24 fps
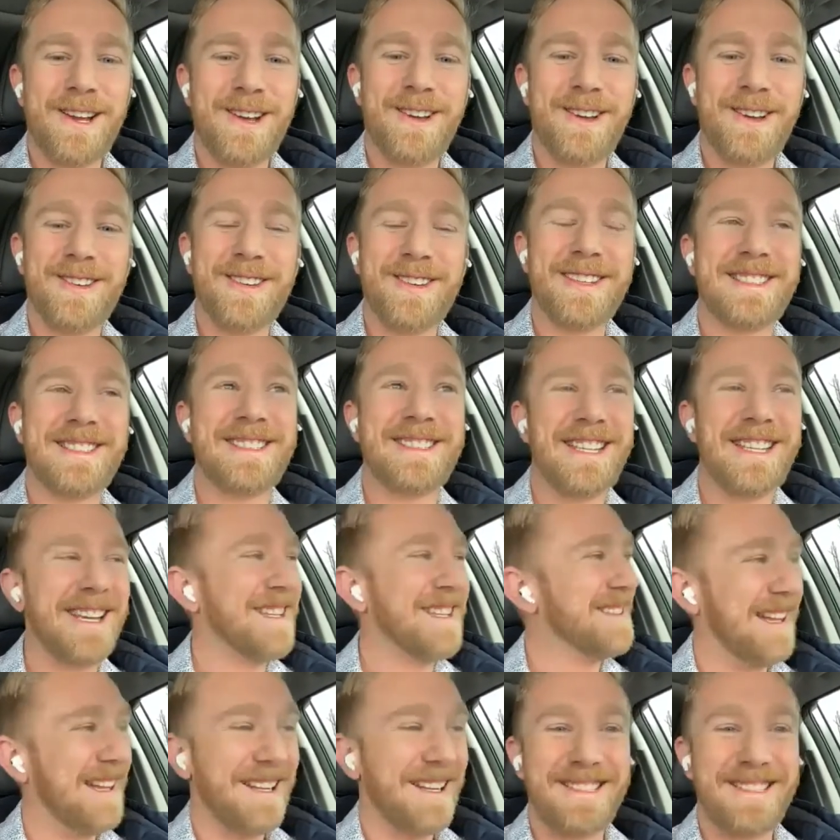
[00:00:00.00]
It's like,
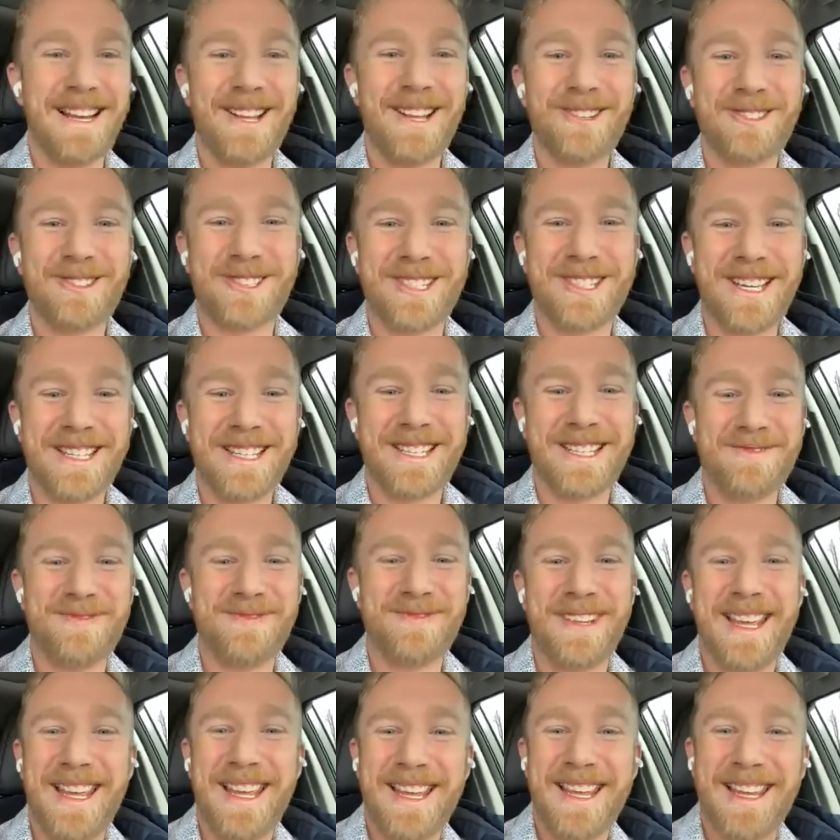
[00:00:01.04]
that sounds good to
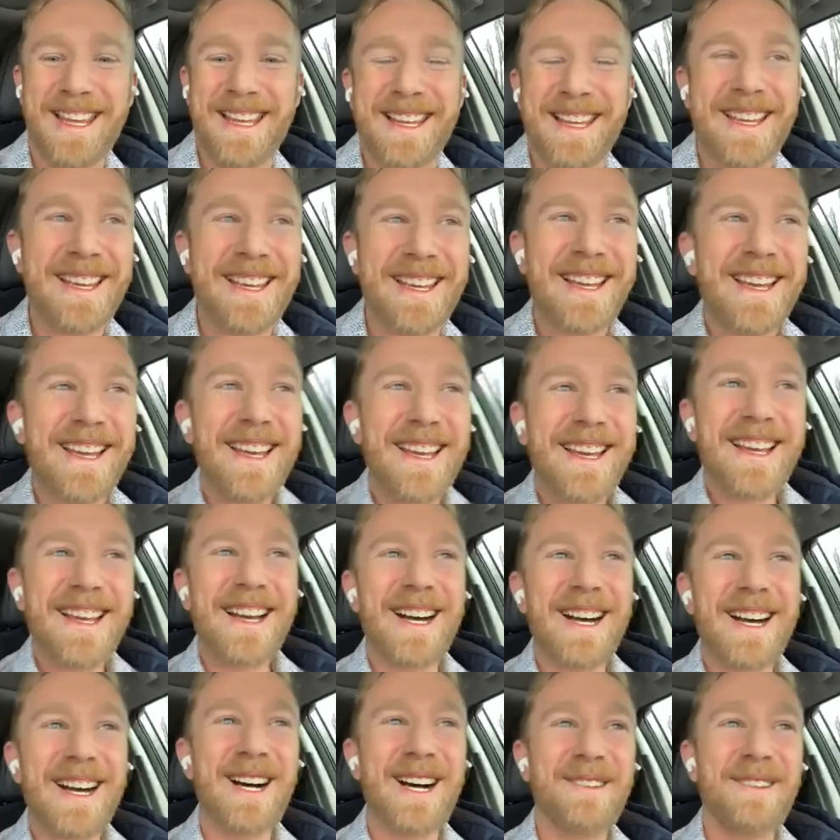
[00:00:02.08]
me.
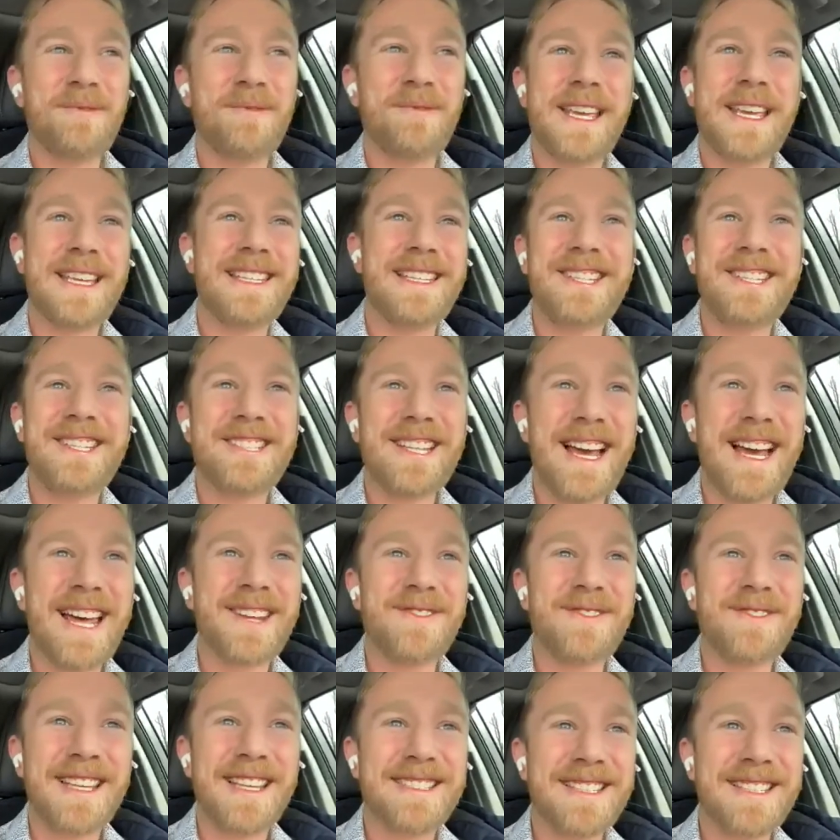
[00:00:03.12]
We can teach you how to
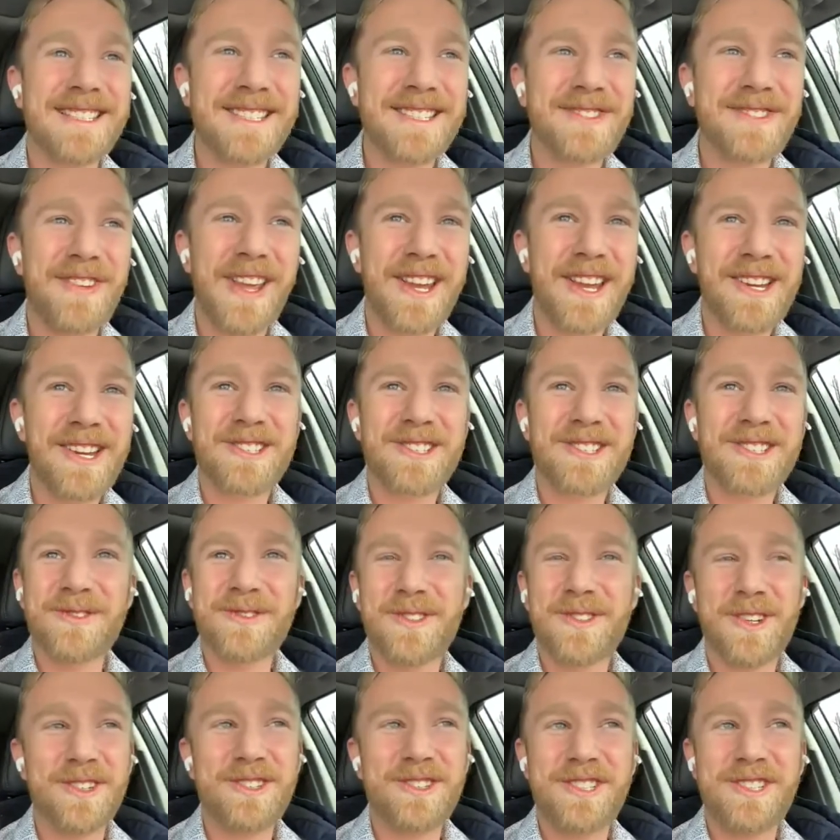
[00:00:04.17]
make six figures your
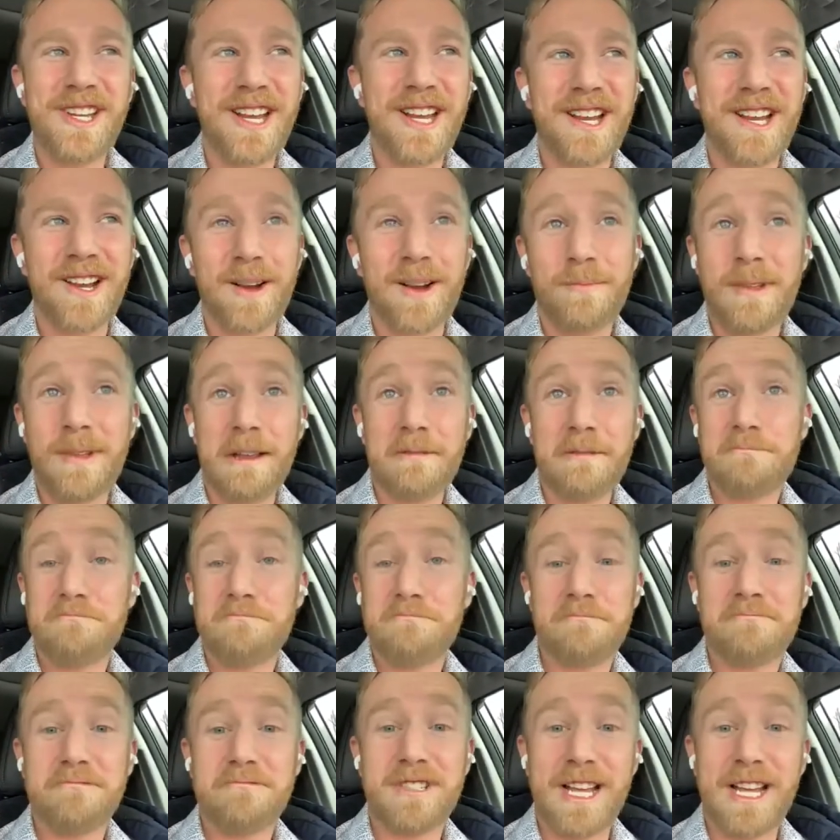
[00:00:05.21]
first year. I'm like,
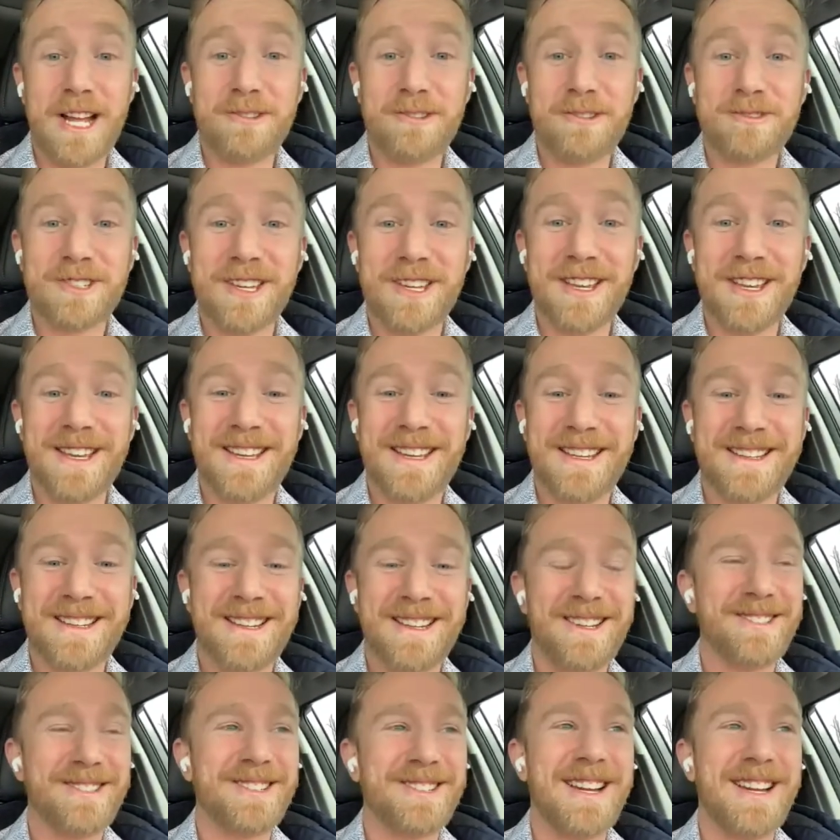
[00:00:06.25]
sounds good.
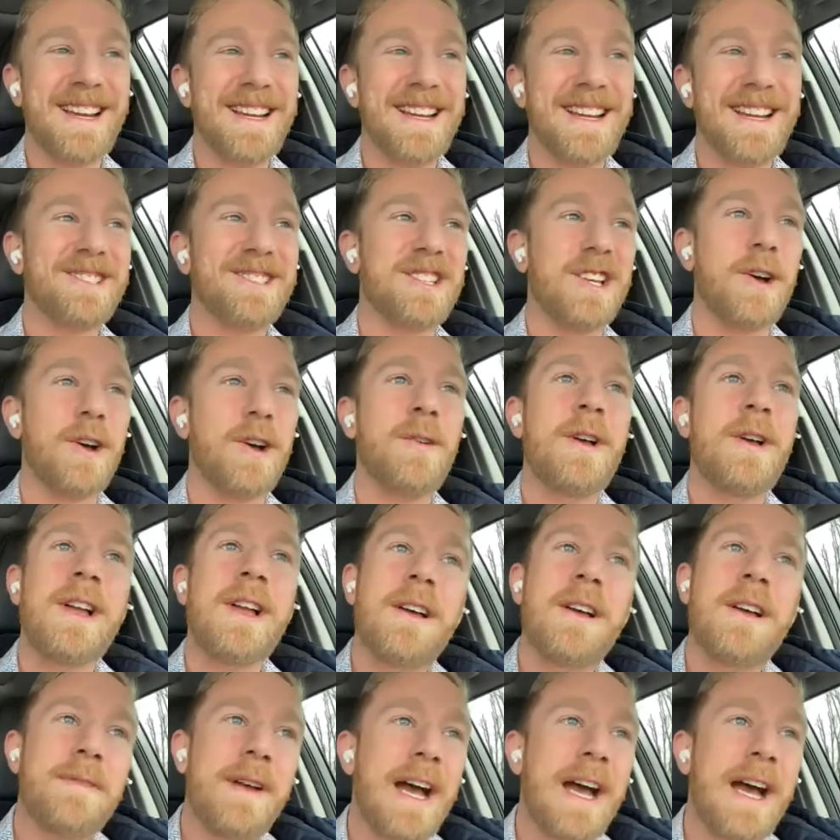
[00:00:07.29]
All right. So
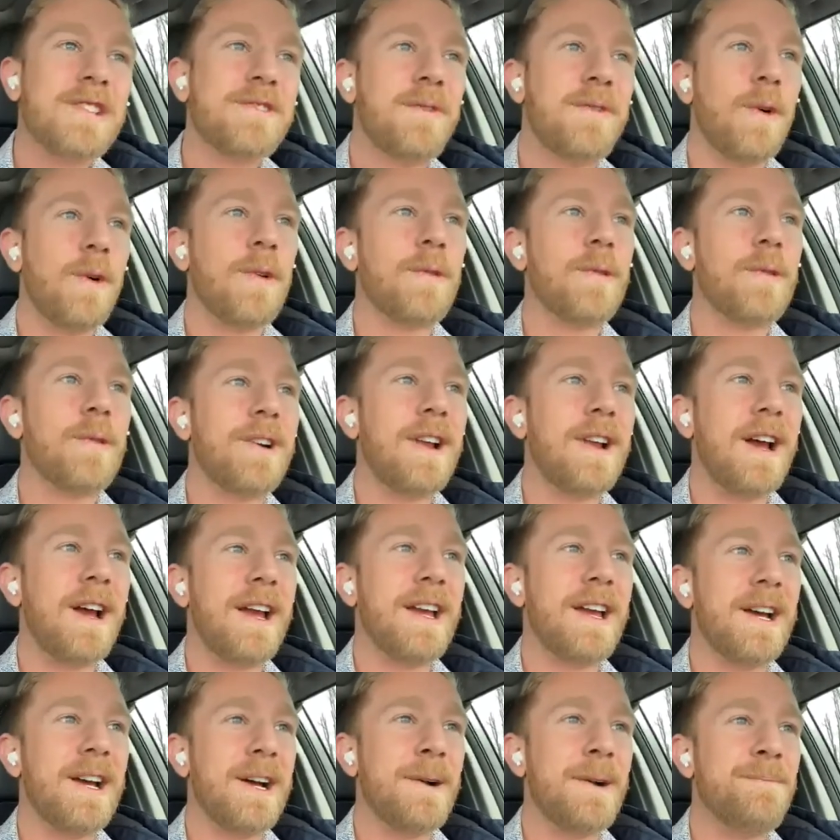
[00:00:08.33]
fast forward,
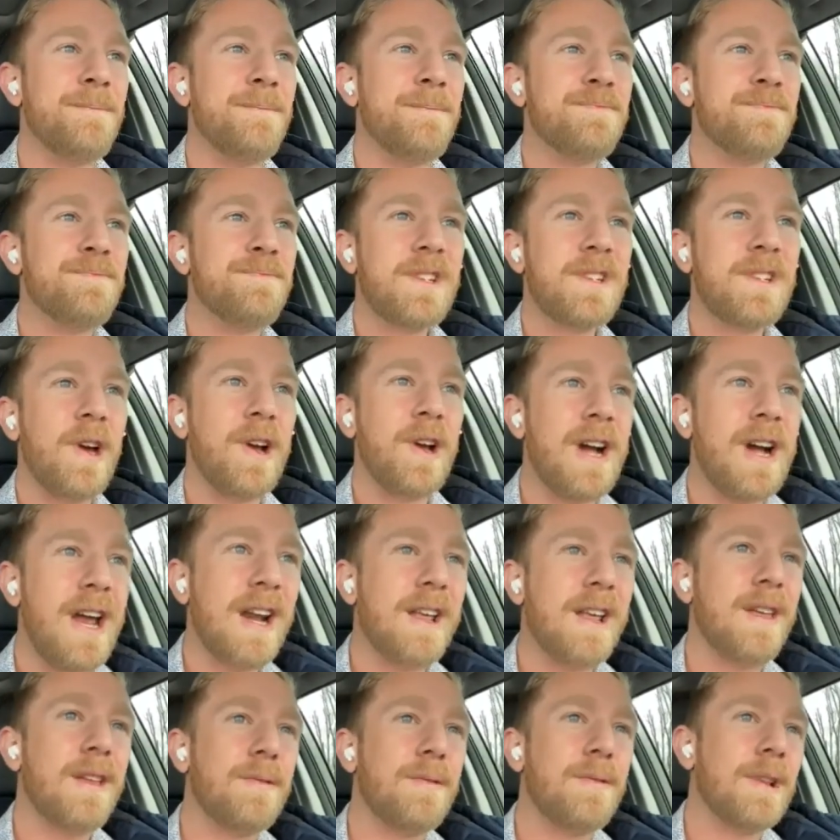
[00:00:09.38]
I got out
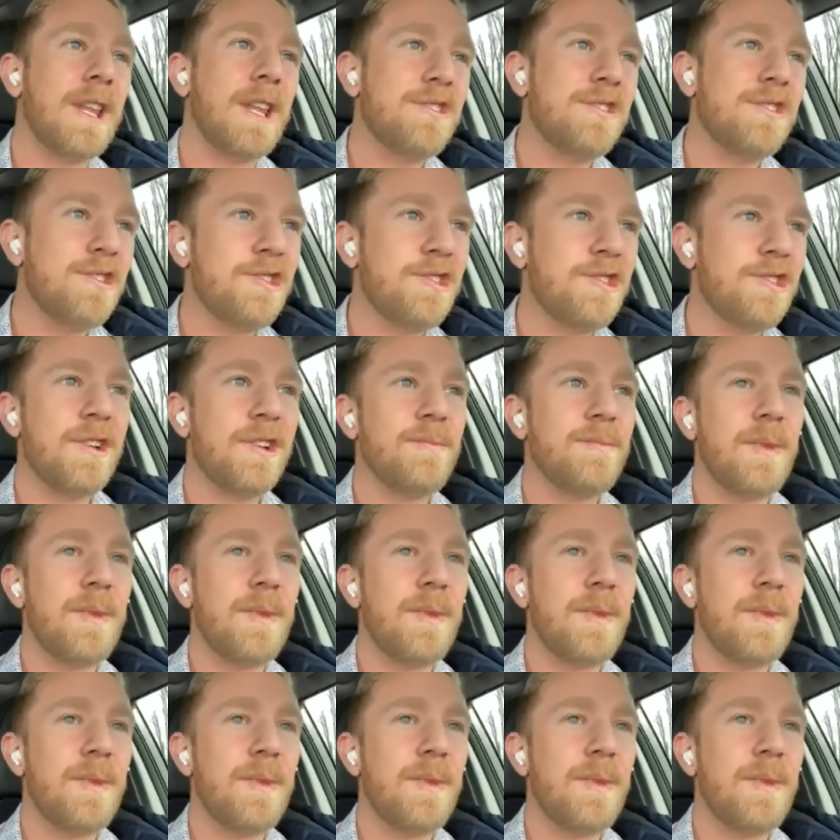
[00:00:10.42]
of the relationship.